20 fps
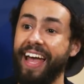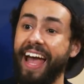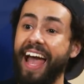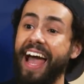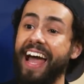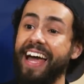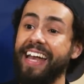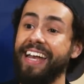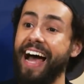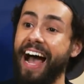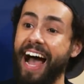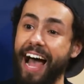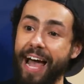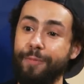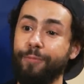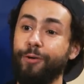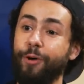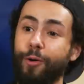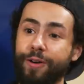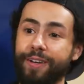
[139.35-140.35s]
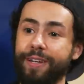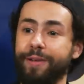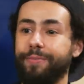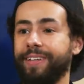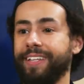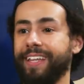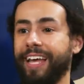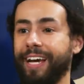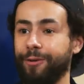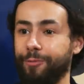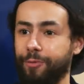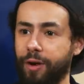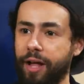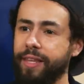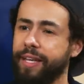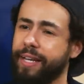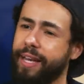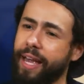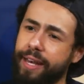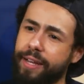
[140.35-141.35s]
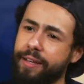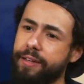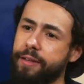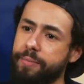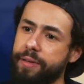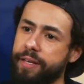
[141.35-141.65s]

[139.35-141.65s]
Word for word: and I'm going to be like relegated to